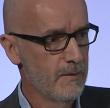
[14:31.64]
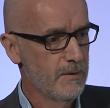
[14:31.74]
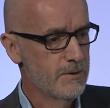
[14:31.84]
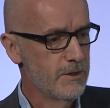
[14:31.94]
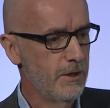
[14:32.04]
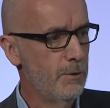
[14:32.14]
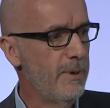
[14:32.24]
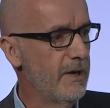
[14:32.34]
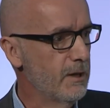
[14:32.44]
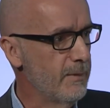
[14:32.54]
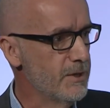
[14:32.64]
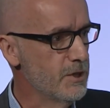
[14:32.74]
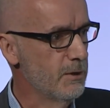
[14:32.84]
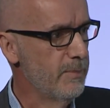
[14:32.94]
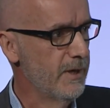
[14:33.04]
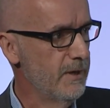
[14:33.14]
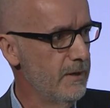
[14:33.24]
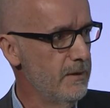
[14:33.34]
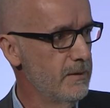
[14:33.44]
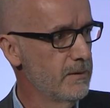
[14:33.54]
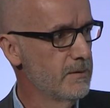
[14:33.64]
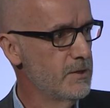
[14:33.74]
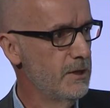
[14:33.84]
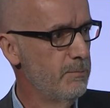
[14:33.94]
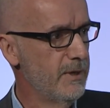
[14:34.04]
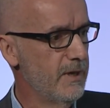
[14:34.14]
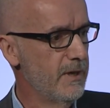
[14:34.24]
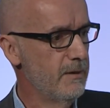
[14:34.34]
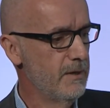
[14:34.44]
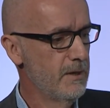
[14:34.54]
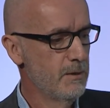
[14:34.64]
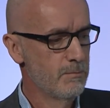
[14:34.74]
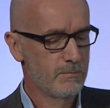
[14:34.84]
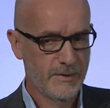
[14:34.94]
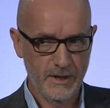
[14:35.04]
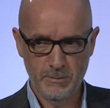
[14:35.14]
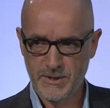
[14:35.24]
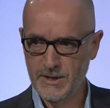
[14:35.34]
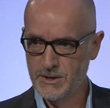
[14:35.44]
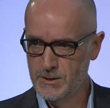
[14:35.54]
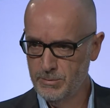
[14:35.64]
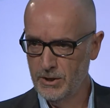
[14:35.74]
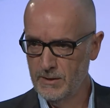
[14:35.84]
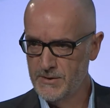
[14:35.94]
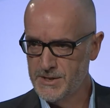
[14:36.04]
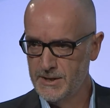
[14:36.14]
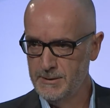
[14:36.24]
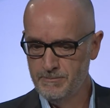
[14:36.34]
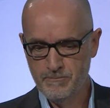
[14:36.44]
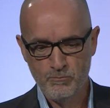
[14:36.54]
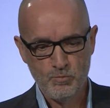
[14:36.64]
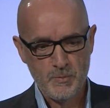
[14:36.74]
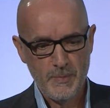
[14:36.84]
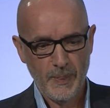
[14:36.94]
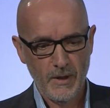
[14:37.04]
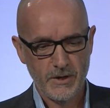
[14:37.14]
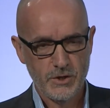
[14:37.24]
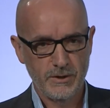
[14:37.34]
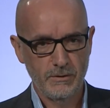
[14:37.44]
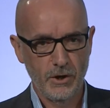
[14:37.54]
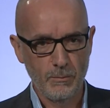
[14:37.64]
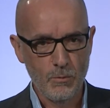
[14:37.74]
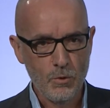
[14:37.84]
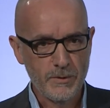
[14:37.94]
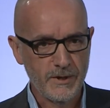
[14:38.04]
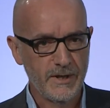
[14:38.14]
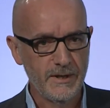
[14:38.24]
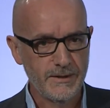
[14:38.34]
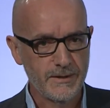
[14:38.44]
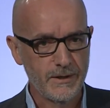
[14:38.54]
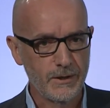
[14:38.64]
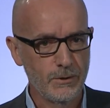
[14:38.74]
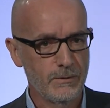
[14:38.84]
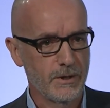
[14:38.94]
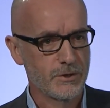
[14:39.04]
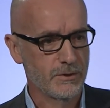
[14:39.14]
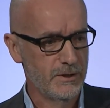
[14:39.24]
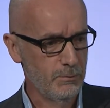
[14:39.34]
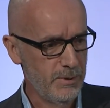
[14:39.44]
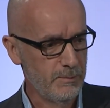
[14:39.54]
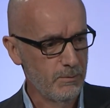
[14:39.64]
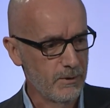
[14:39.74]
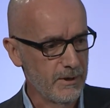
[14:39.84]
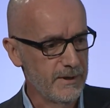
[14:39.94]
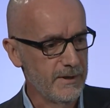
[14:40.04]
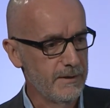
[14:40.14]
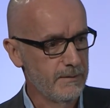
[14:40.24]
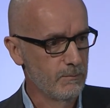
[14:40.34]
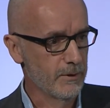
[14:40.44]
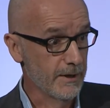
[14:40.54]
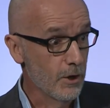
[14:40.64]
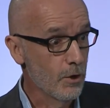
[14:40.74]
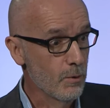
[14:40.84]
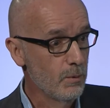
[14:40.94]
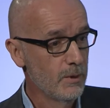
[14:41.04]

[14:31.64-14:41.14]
So no panic about GDPR. GDPR, data protection, privacy. I shouldn't know more than I need to know. I should tell people what I need, what I know.